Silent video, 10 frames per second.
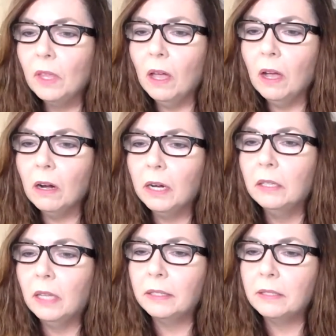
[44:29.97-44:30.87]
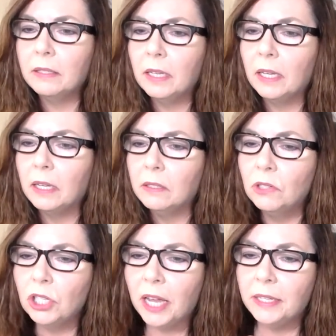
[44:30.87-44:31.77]
All right, let's see.
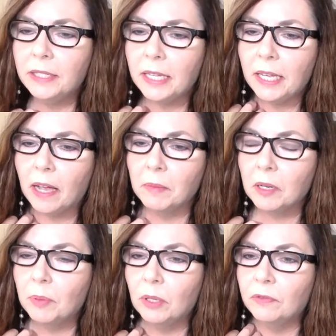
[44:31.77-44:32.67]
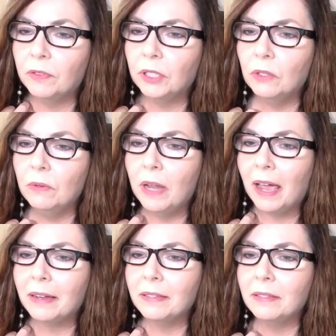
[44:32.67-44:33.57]
JD, I'm going to pull for you
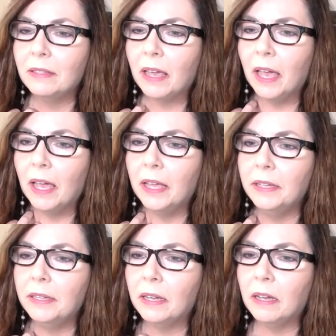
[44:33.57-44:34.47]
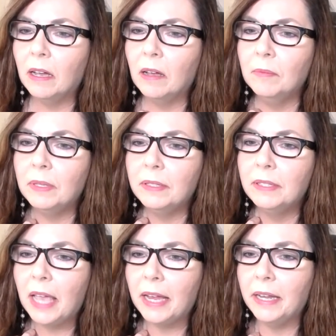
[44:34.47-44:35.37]
next. And um,
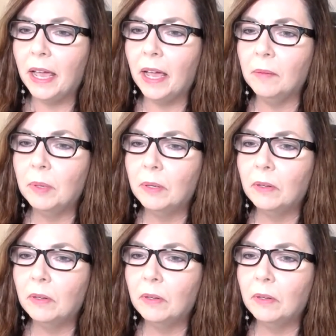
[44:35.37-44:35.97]
Zainab.